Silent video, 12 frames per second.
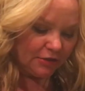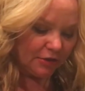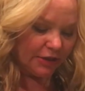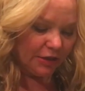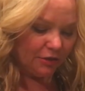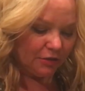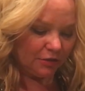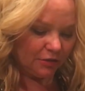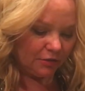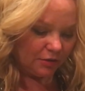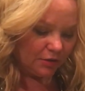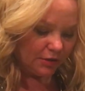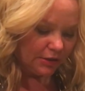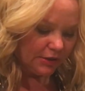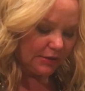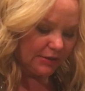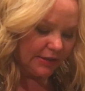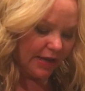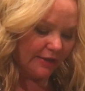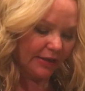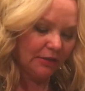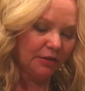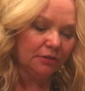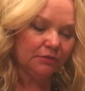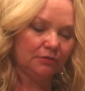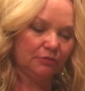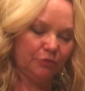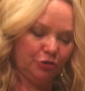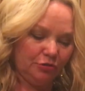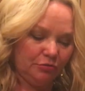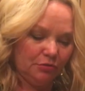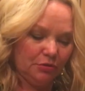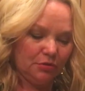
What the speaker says: So then, see how they look when you...